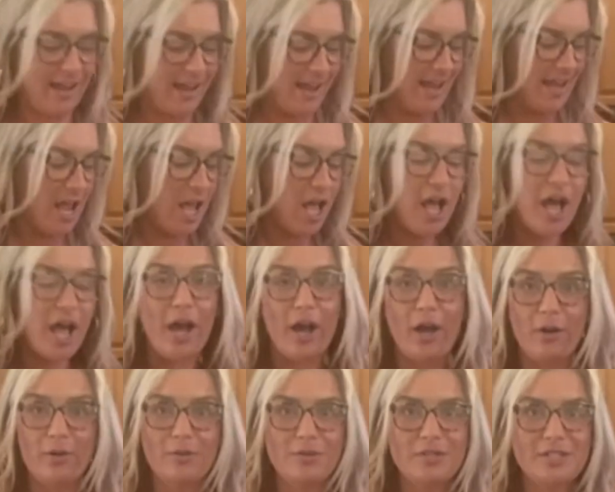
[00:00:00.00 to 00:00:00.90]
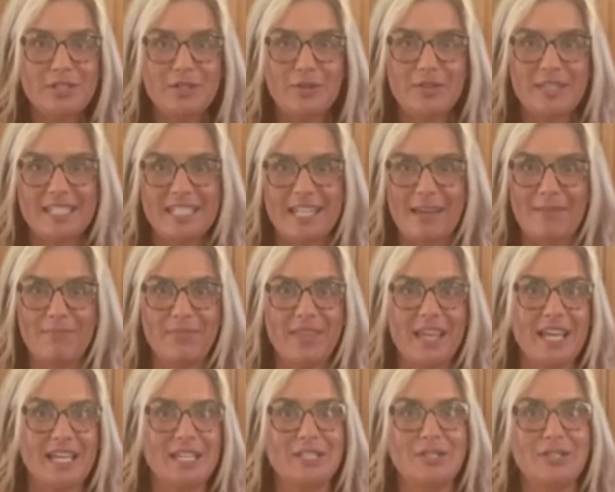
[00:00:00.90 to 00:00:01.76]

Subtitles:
And oats do the same thing,